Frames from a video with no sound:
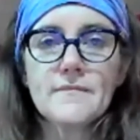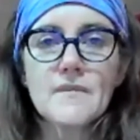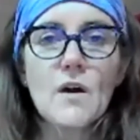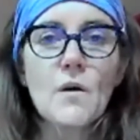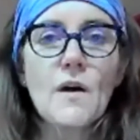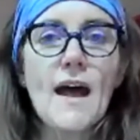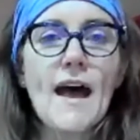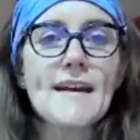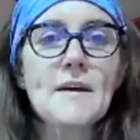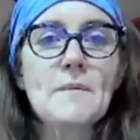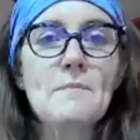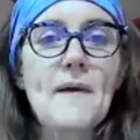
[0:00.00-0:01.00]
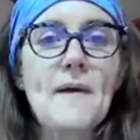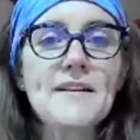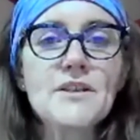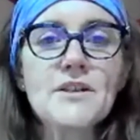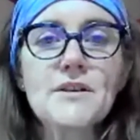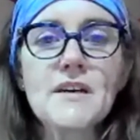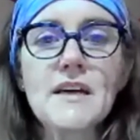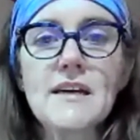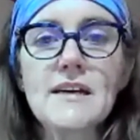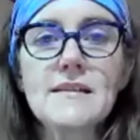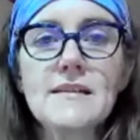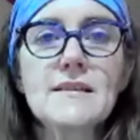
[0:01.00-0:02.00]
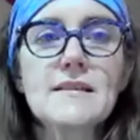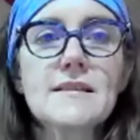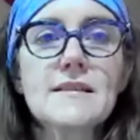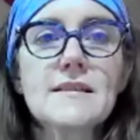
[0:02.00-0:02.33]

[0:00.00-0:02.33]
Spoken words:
Go ahead and bend your knees,